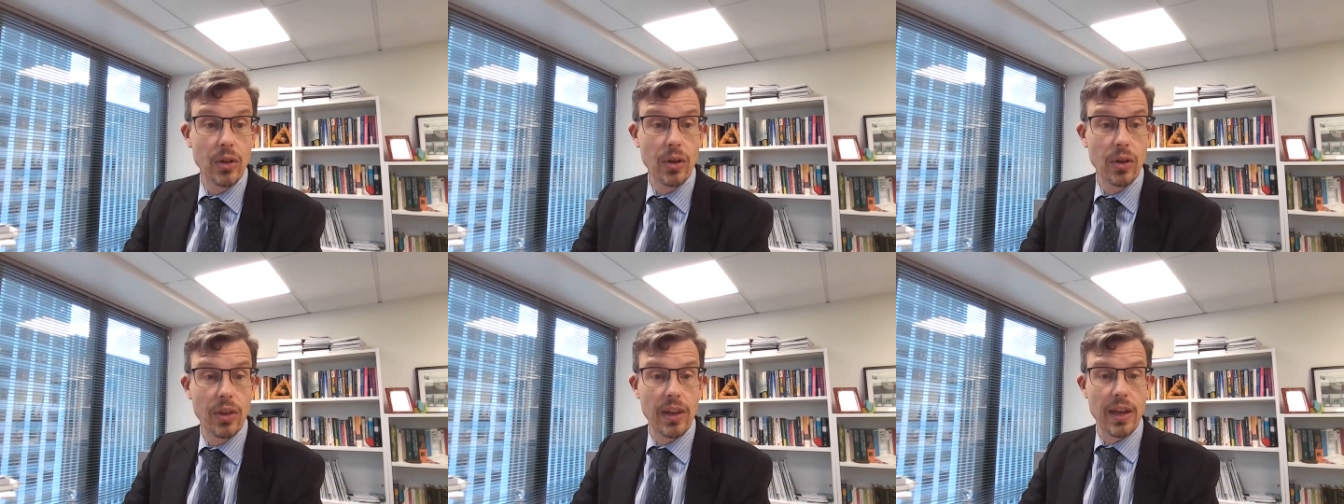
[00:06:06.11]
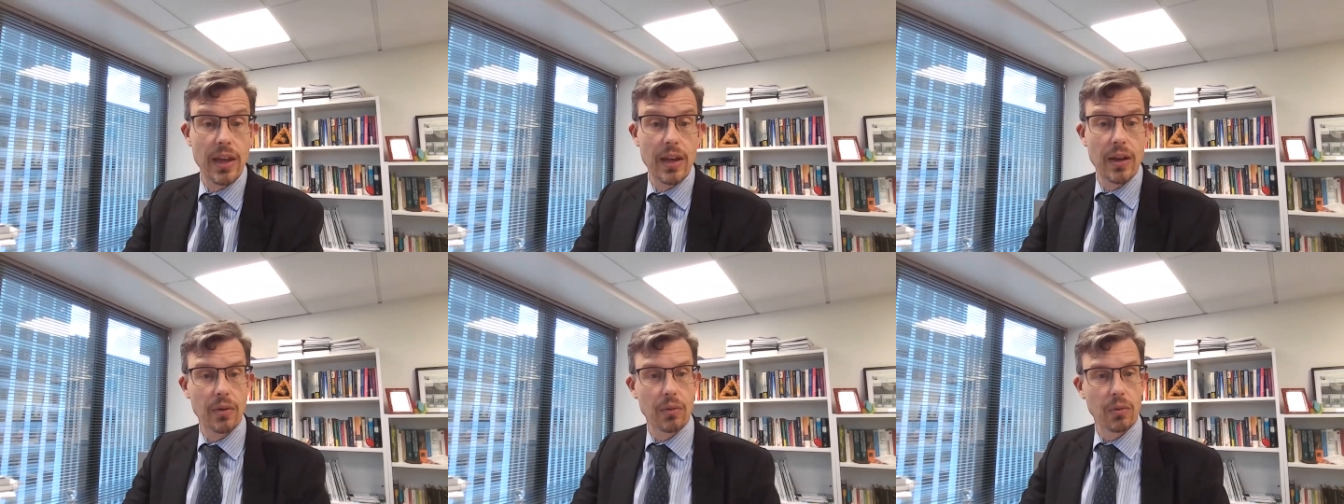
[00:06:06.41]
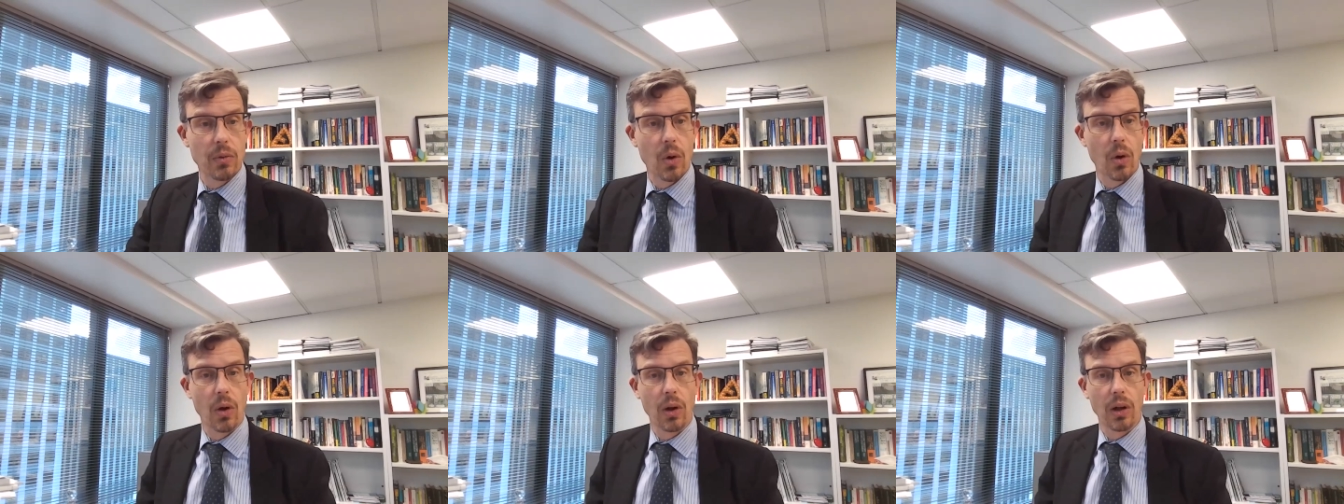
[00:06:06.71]
to
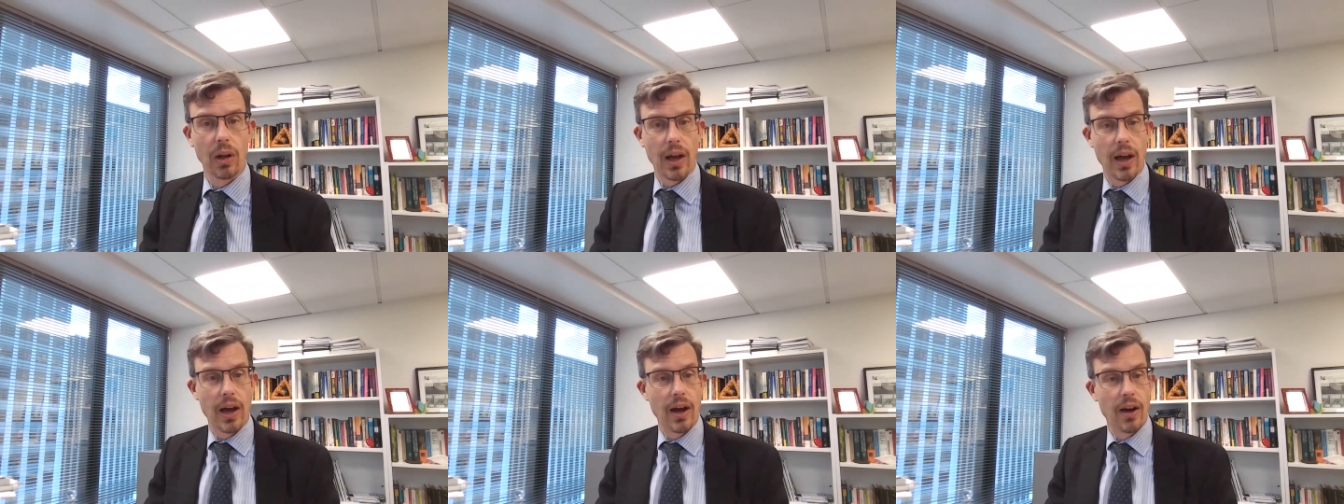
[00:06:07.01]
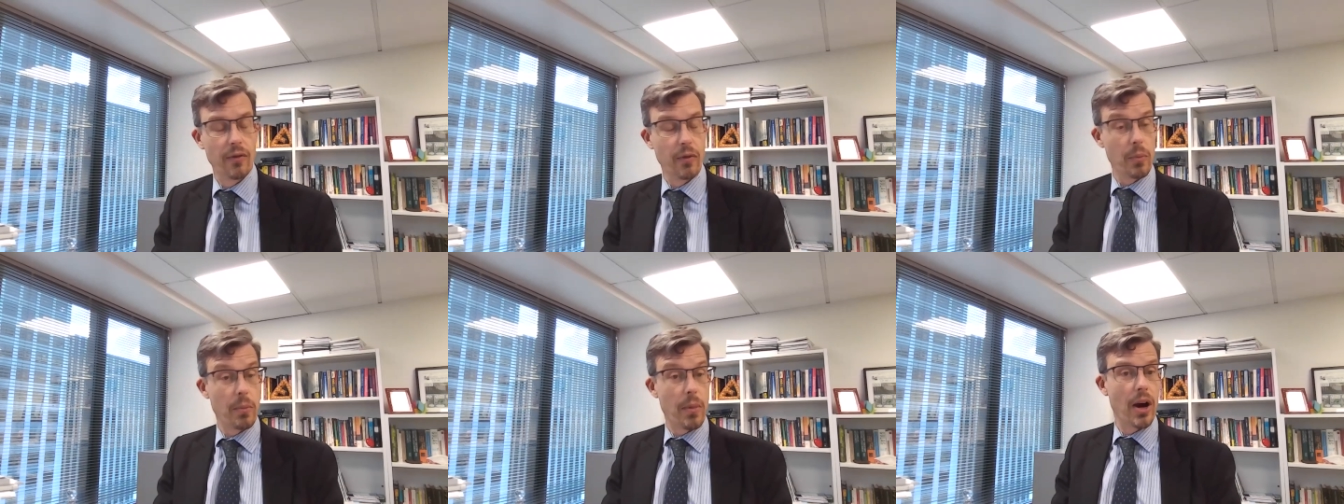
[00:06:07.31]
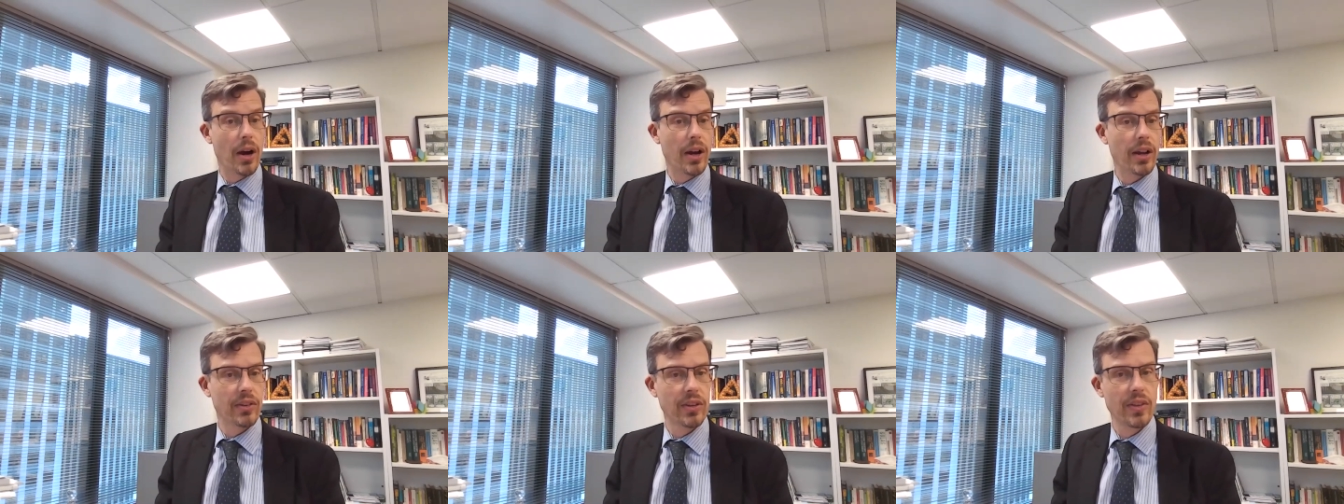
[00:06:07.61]
the role of
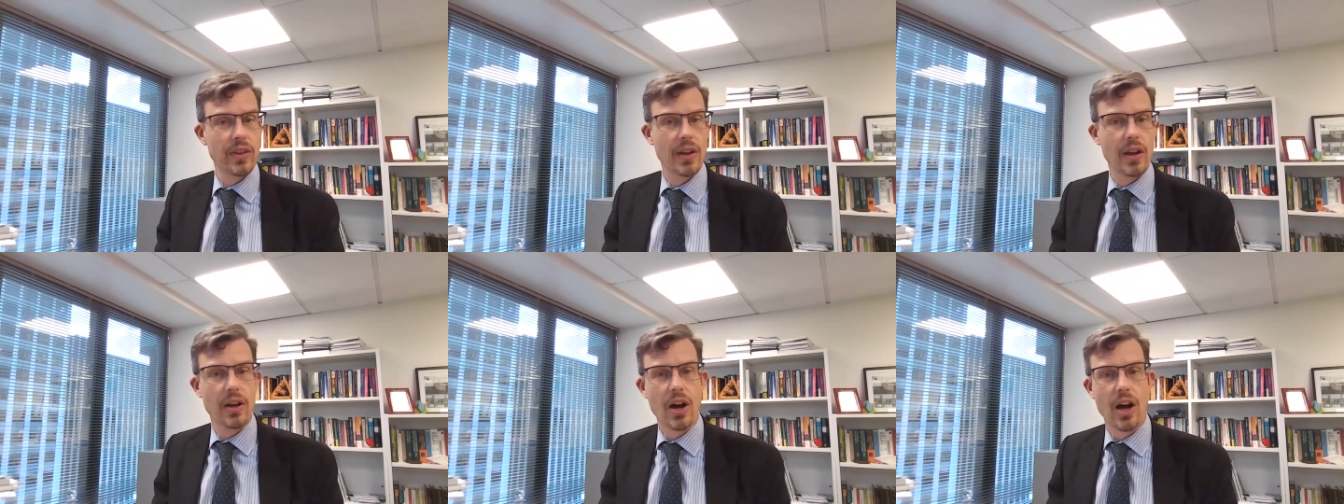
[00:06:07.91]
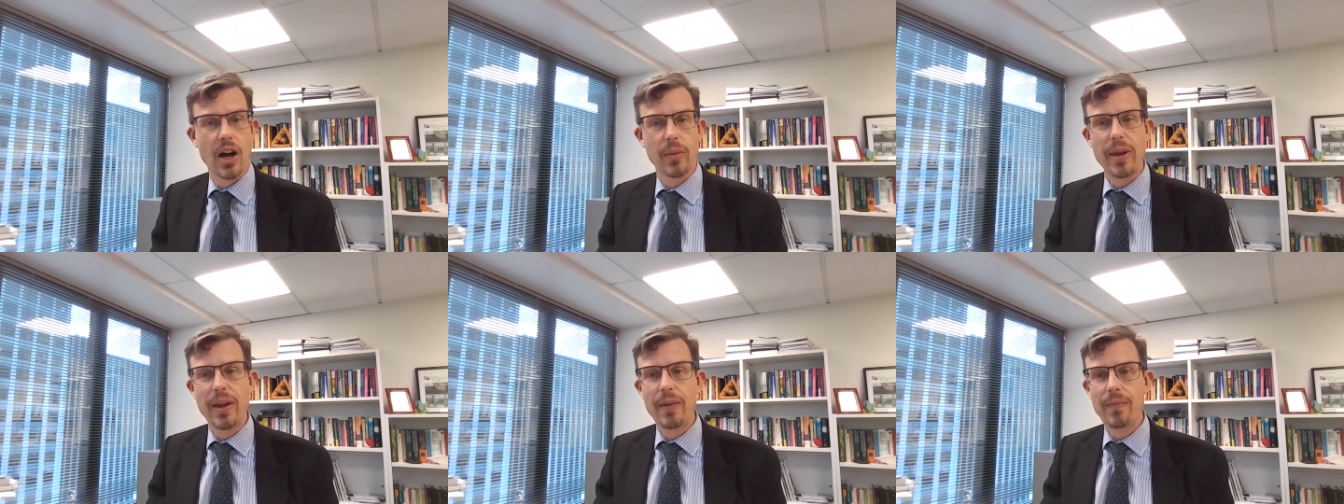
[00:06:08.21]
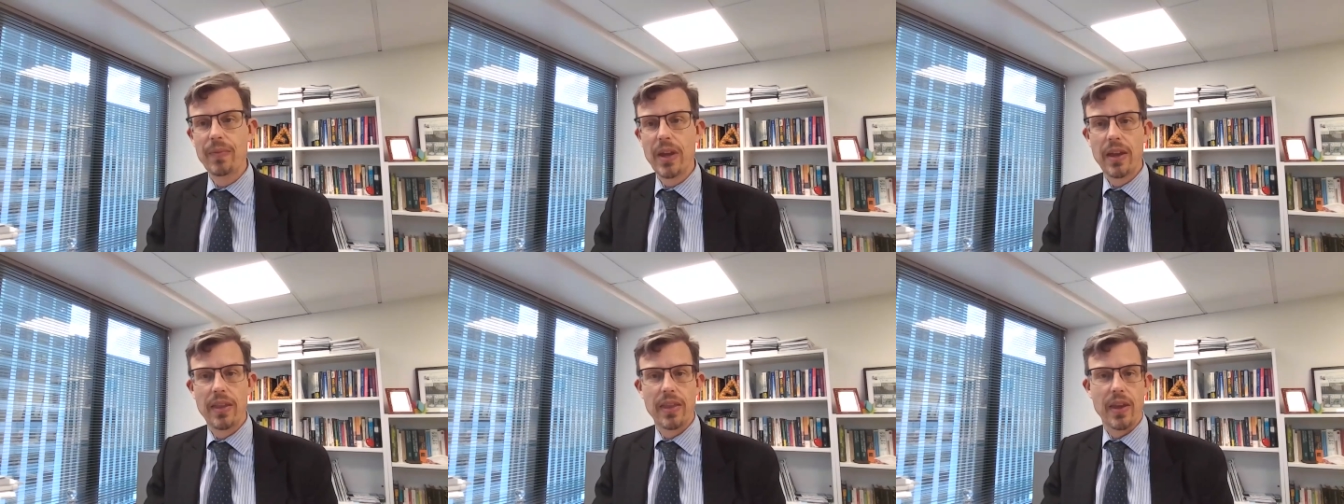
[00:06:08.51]
markets in the
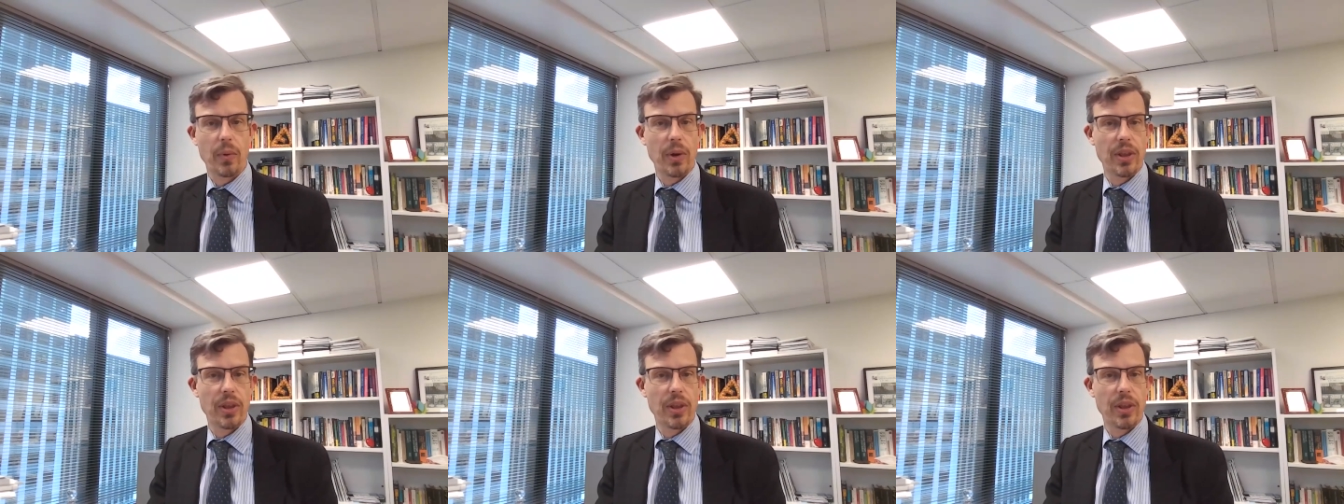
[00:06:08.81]
economy,